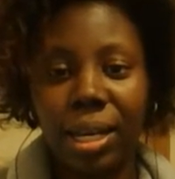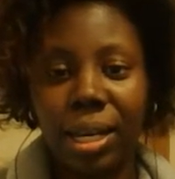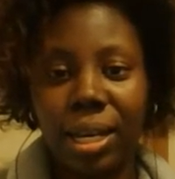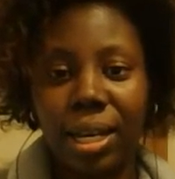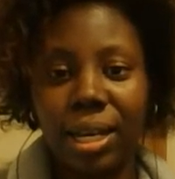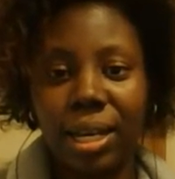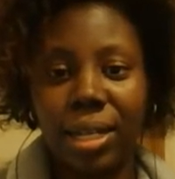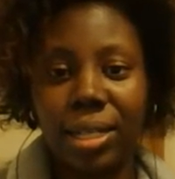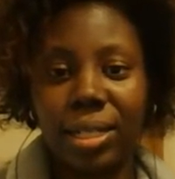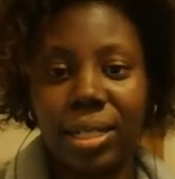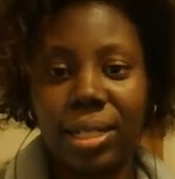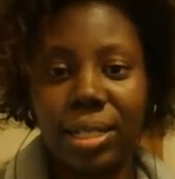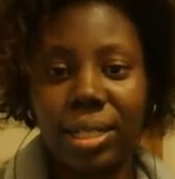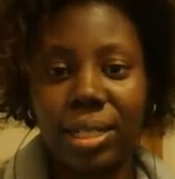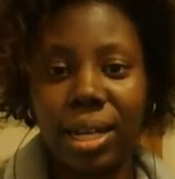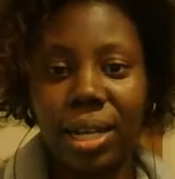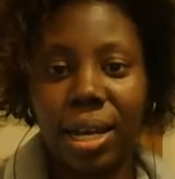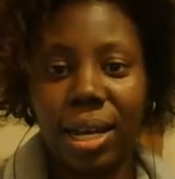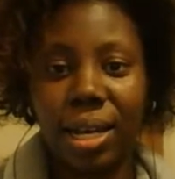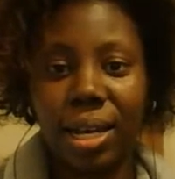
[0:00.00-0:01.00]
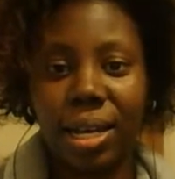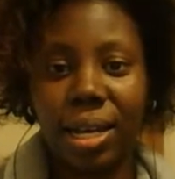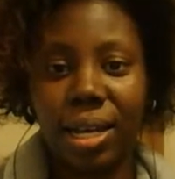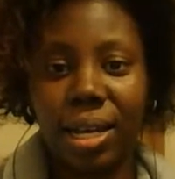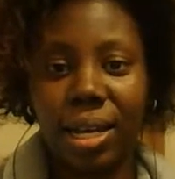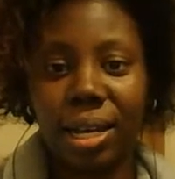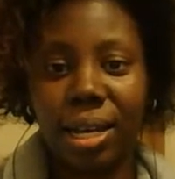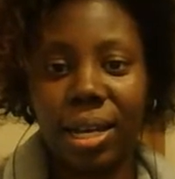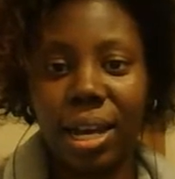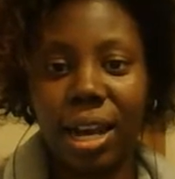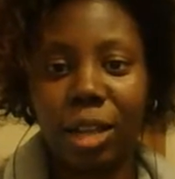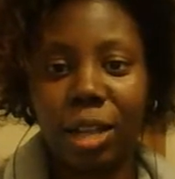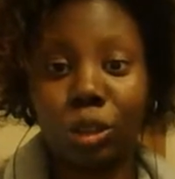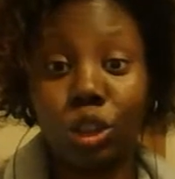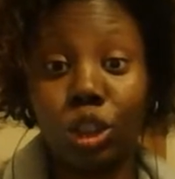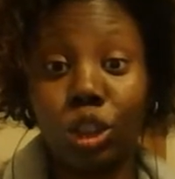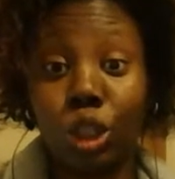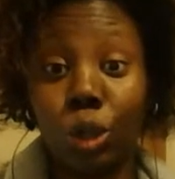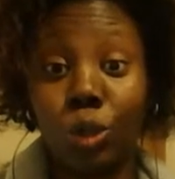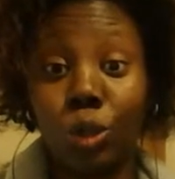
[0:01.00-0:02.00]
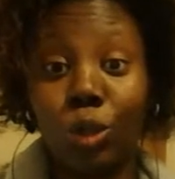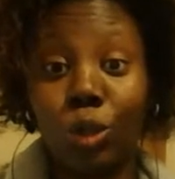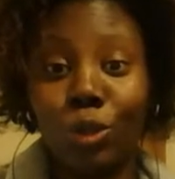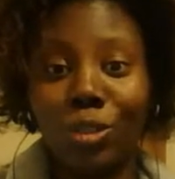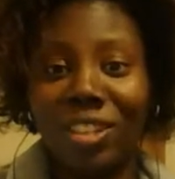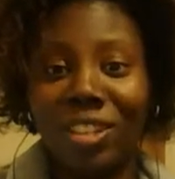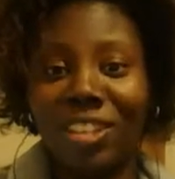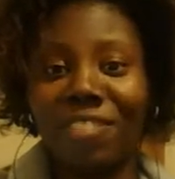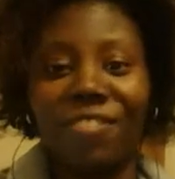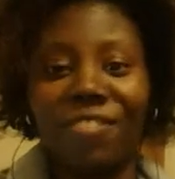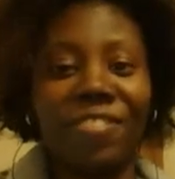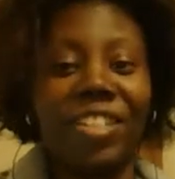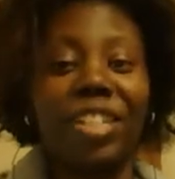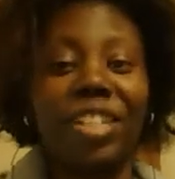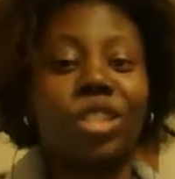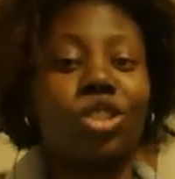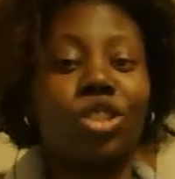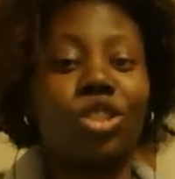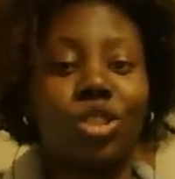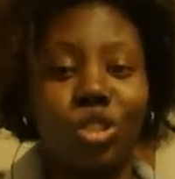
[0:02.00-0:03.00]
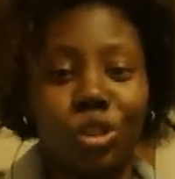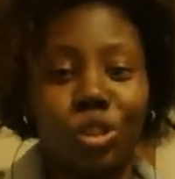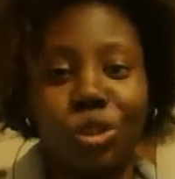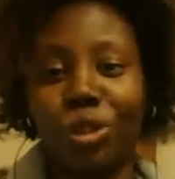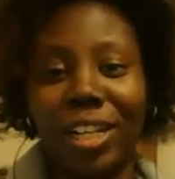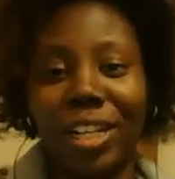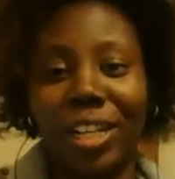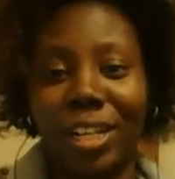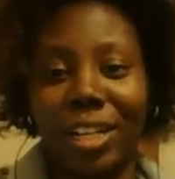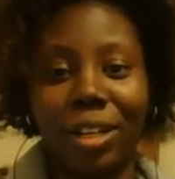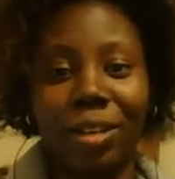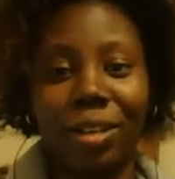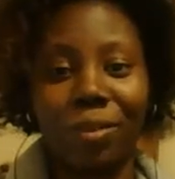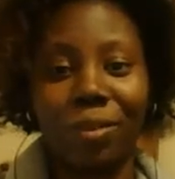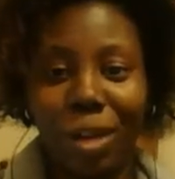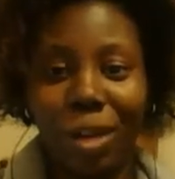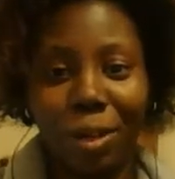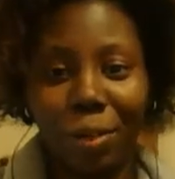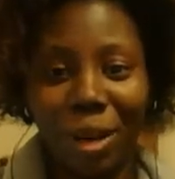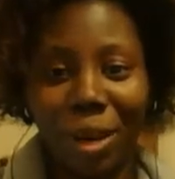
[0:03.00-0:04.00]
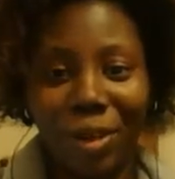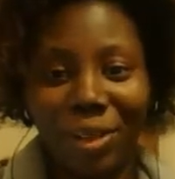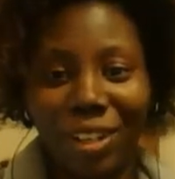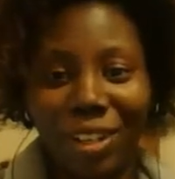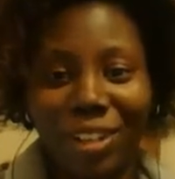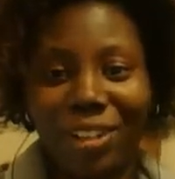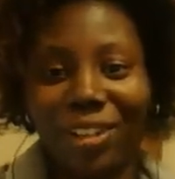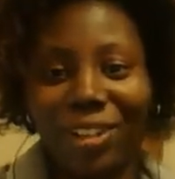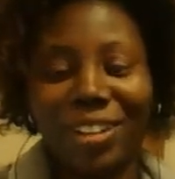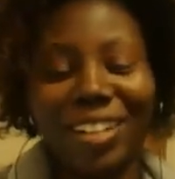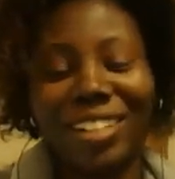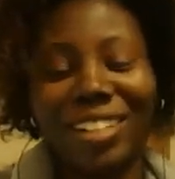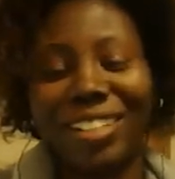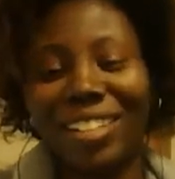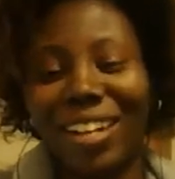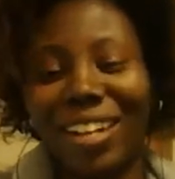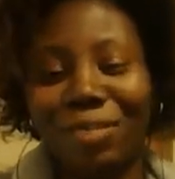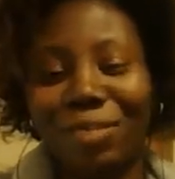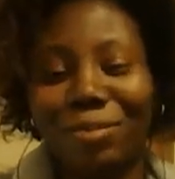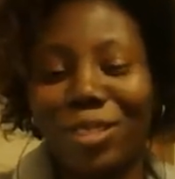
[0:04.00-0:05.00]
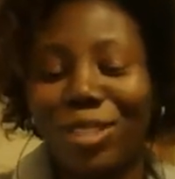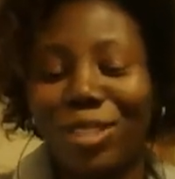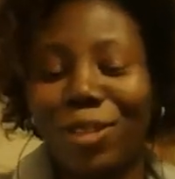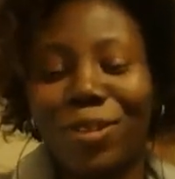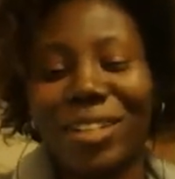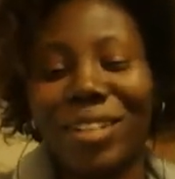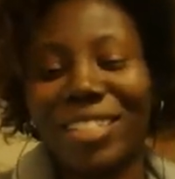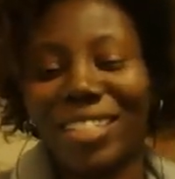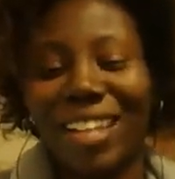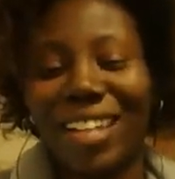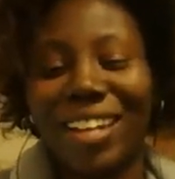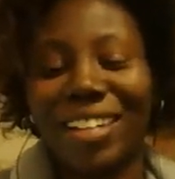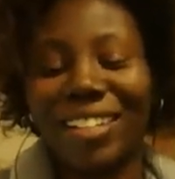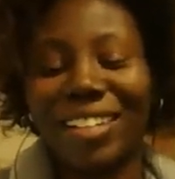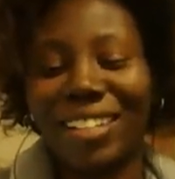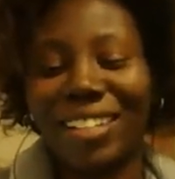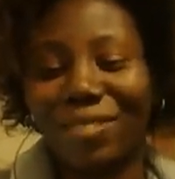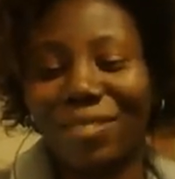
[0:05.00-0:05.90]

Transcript: And I'll show you the finished tree right about here, and I'm so excited.